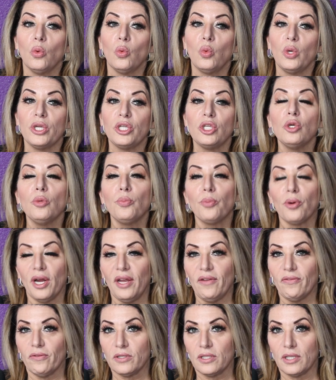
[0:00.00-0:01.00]
when you
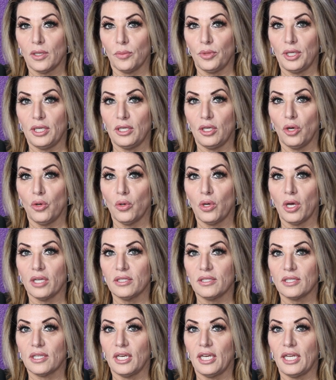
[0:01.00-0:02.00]
pray for something, know
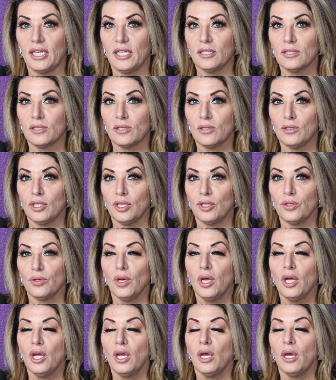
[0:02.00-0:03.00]
God's going to answer you,
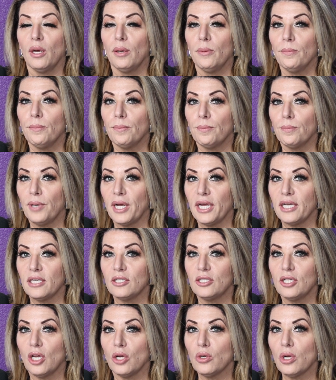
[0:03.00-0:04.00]

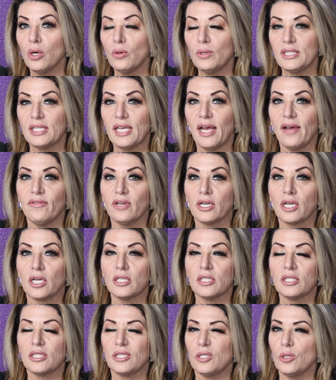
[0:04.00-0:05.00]
but don't always have a
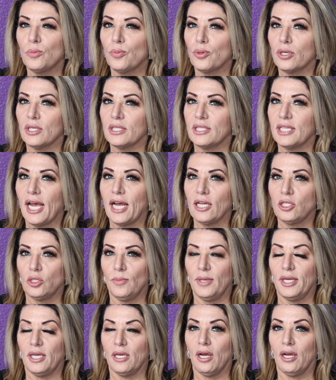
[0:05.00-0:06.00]
super
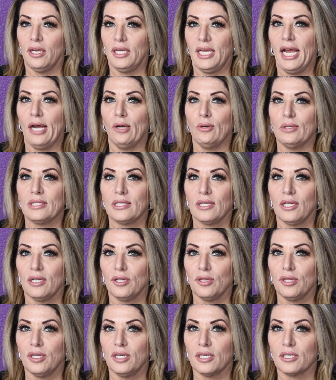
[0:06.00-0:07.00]
attachment on how it's going
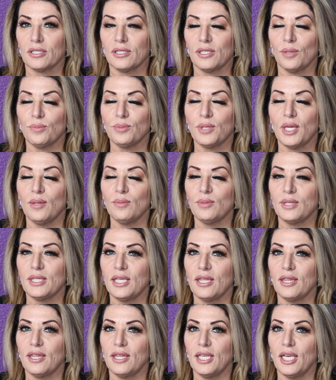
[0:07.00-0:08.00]
to look. Sometimes
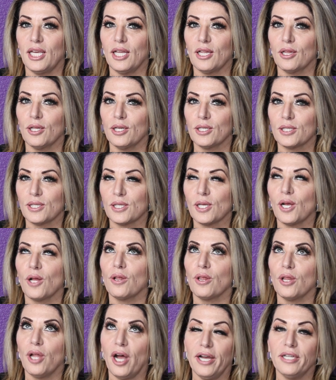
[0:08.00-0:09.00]
it looks a
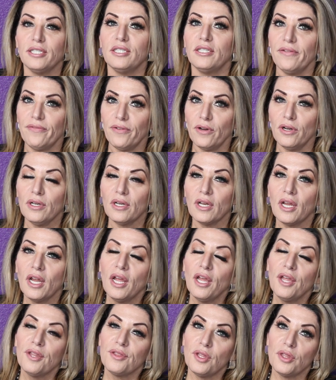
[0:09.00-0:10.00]
lot different
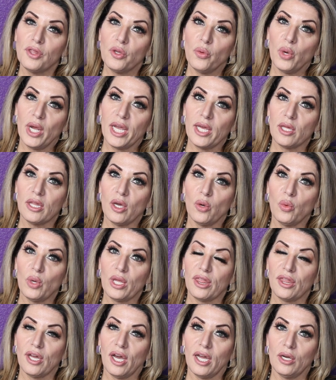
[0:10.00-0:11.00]
than the way that we
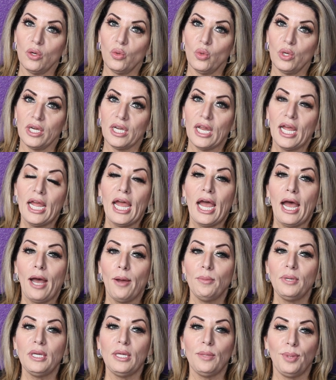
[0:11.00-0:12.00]
thought it would. How
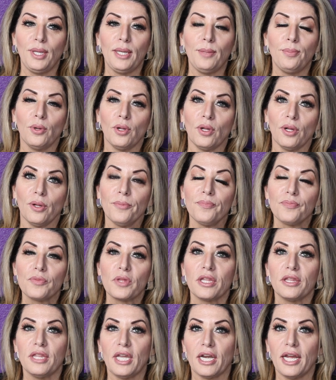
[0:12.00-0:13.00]
many people
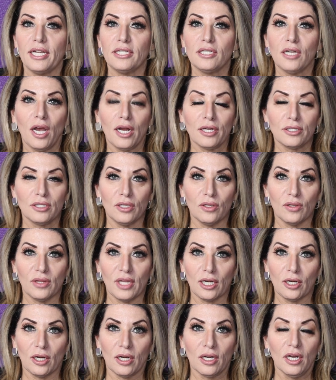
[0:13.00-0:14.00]
that I talk to
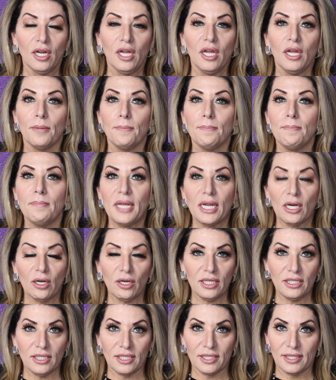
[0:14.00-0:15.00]
that are
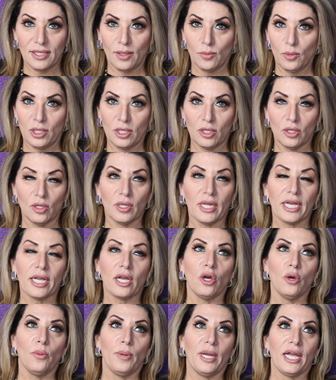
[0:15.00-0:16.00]
married to someone and they're like,
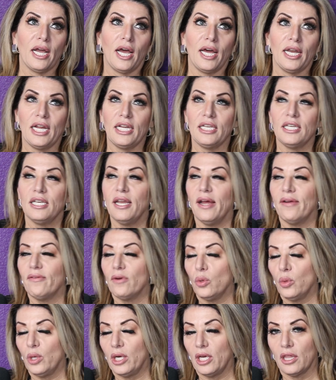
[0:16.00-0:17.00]
oh my God, I
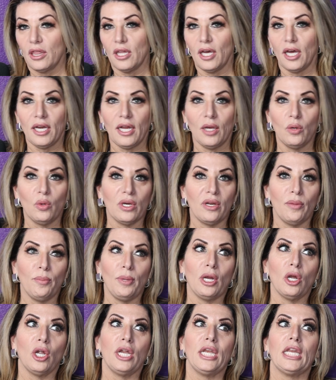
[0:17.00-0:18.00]
never would have thought I would have
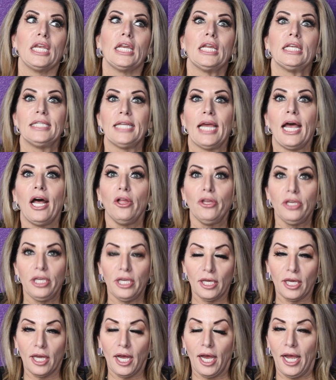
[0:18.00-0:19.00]
married an
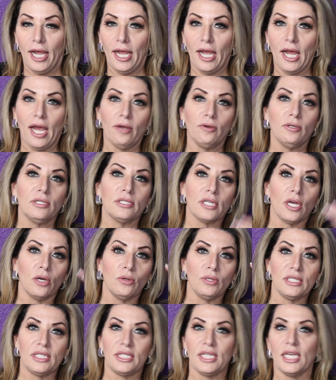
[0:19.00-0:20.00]
Italian guy. I was
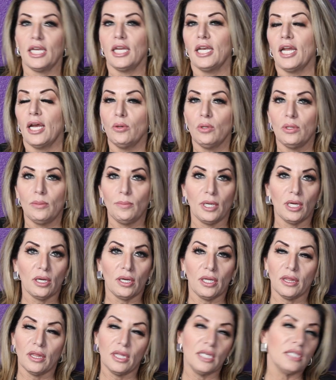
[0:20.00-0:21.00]
always thinking I would
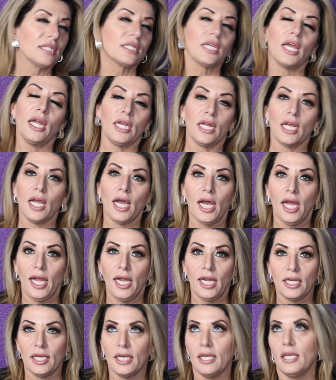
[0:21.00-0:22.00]
marry this kind of guy.
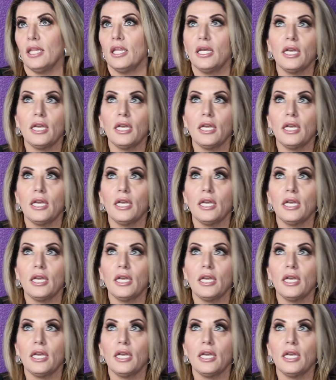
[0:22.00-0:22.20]
And